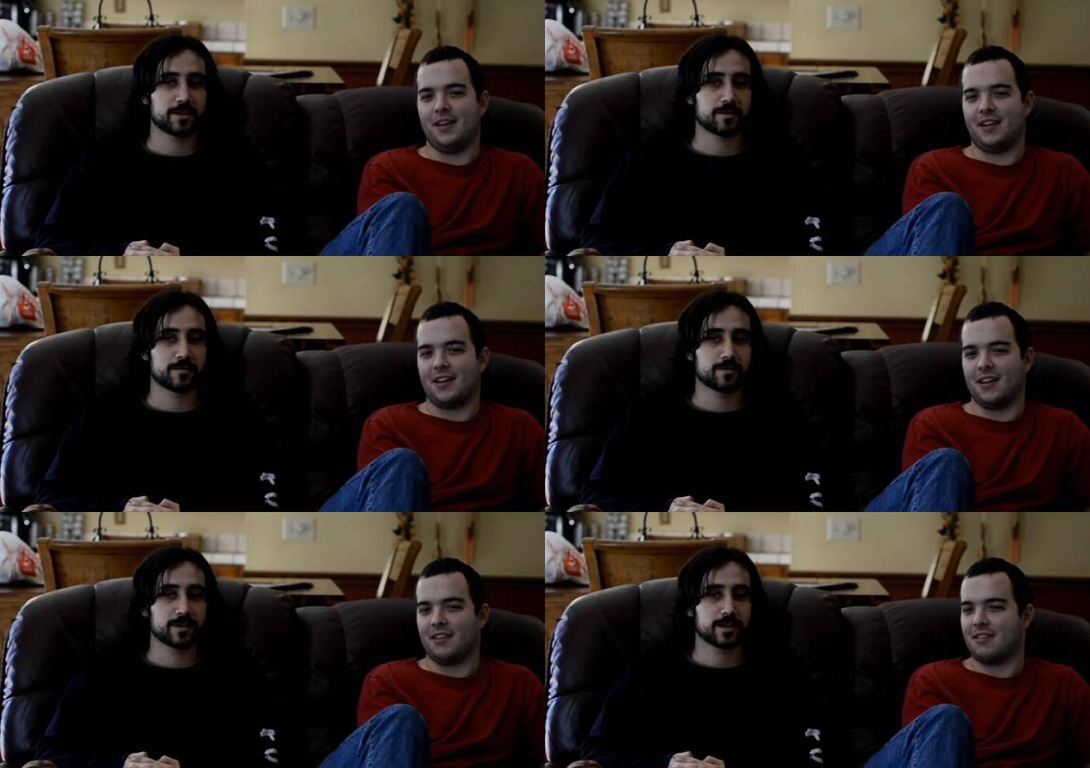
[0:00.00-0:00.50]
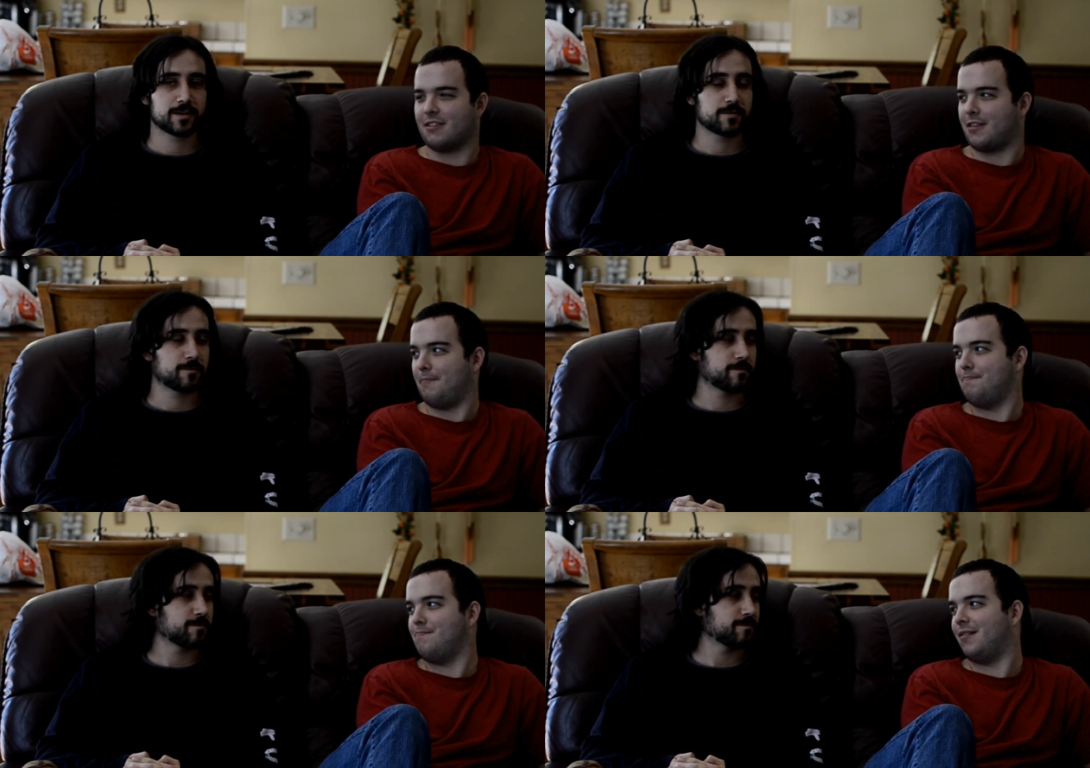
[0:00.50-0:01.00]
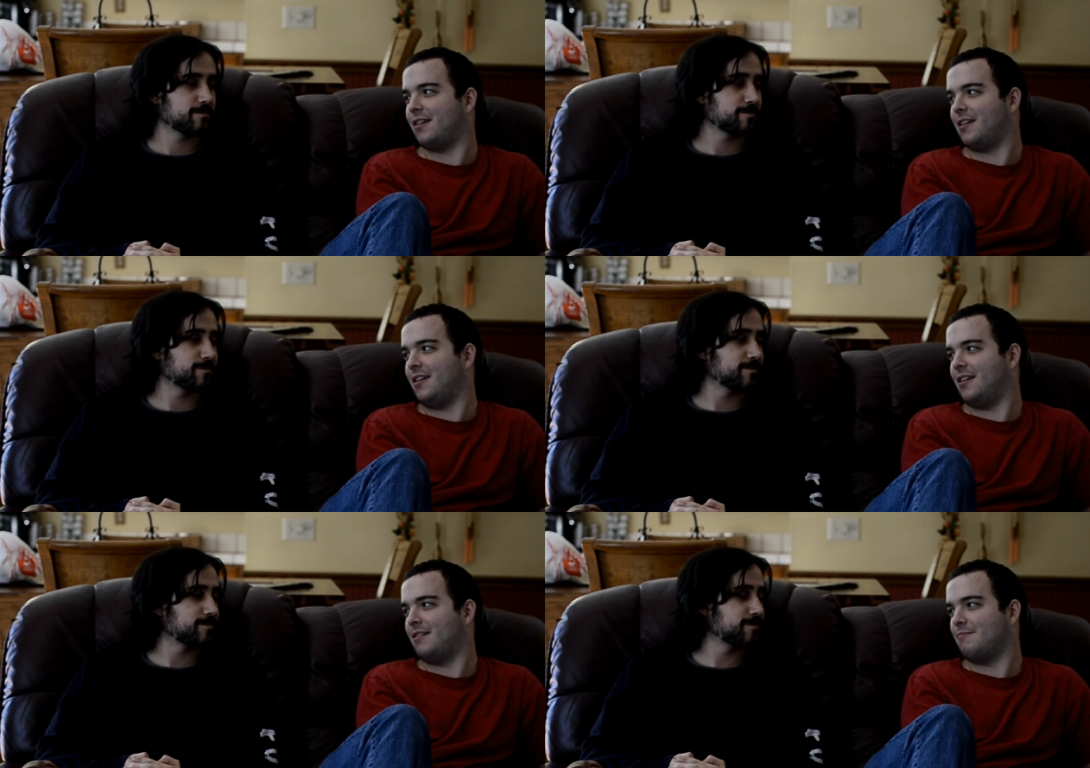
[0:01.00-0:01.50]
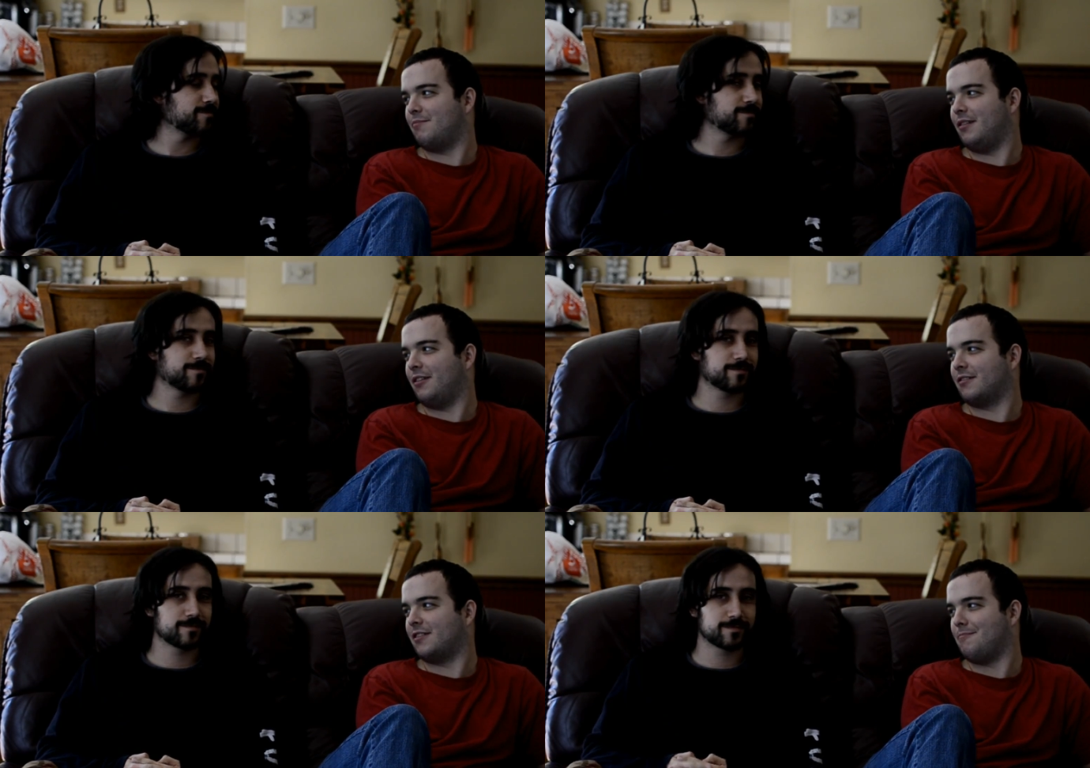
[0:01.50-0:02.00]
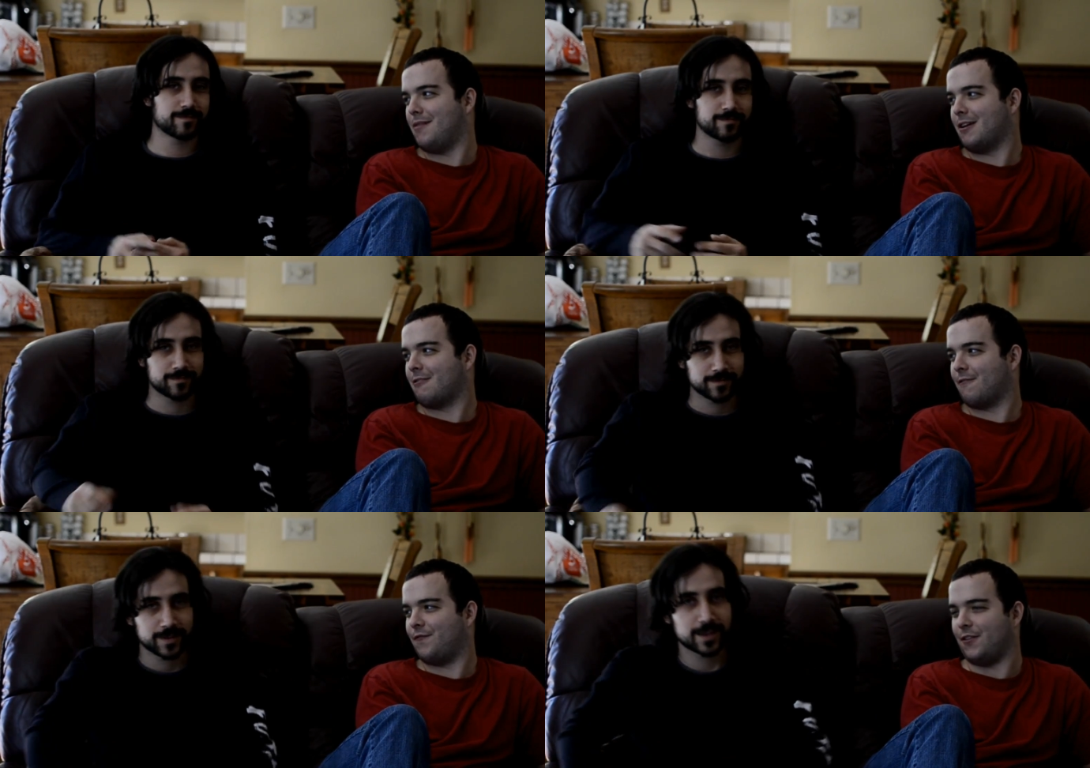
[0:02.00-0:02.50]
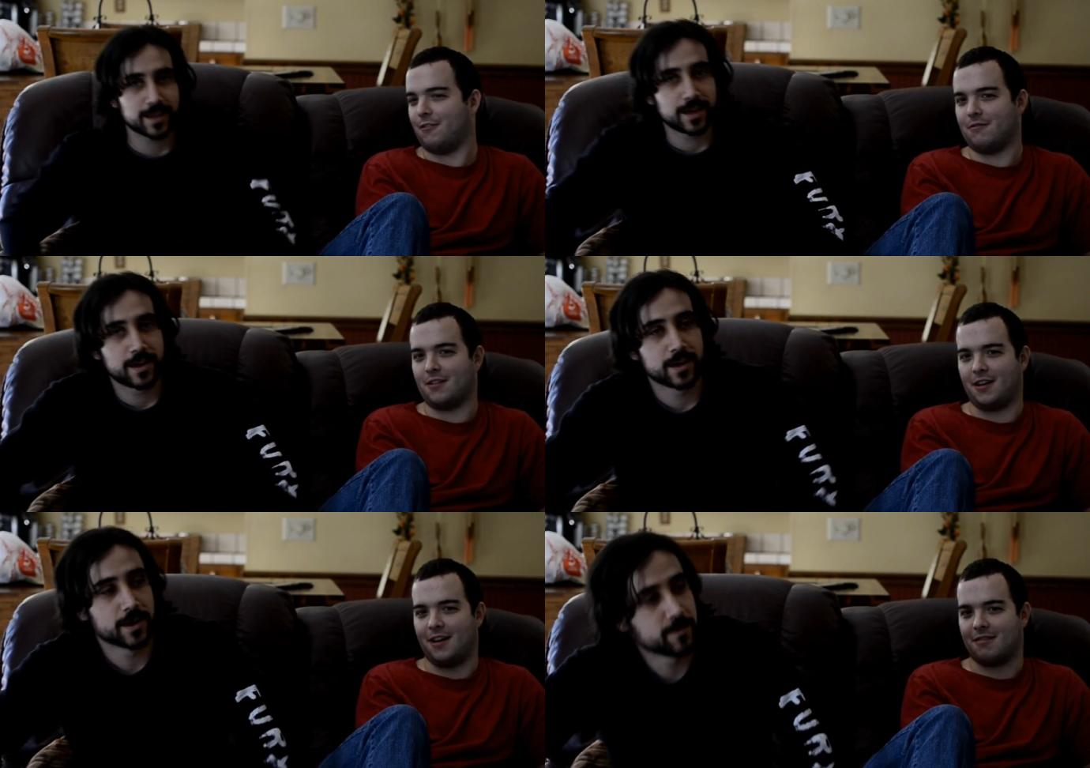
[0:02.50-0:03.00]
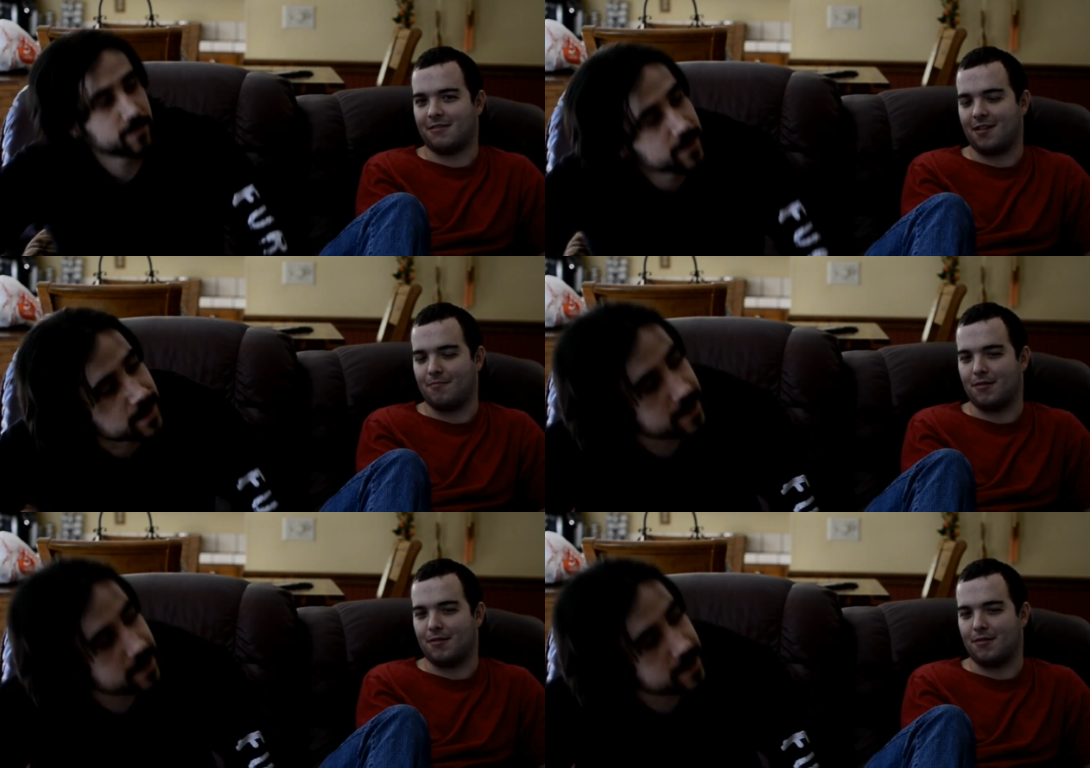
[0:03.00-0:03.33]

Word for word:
Speaker 1: because somebody unplugged the microphone the last time